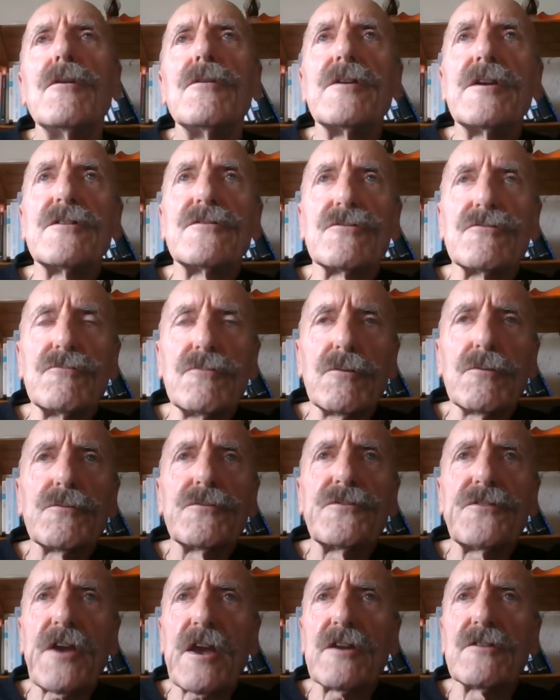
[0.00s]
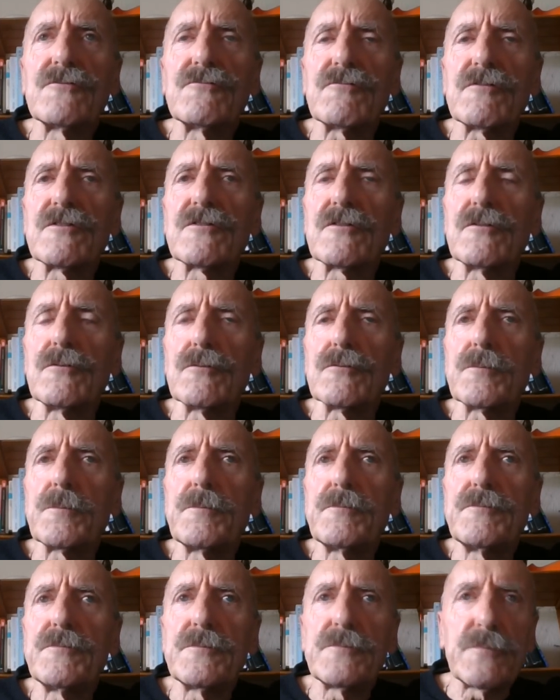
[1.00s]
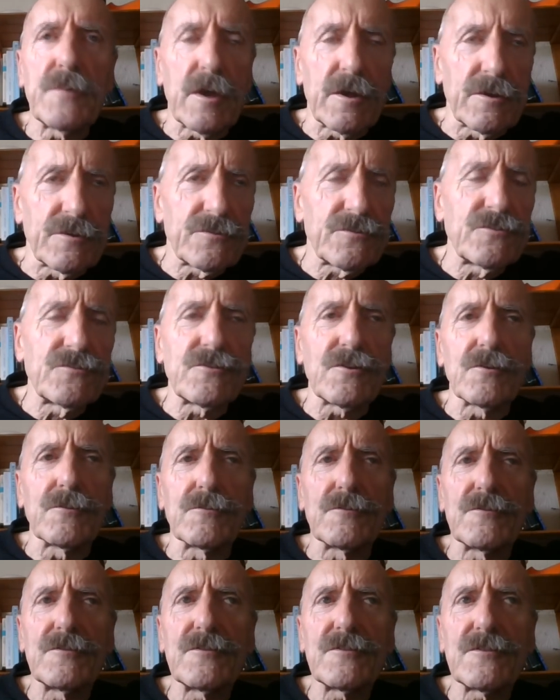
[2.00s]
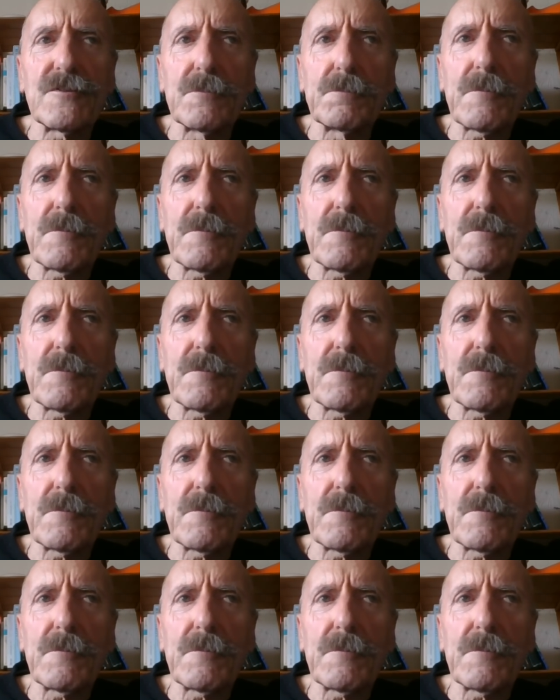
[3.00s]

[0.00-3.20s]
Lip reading: These are all secondary school students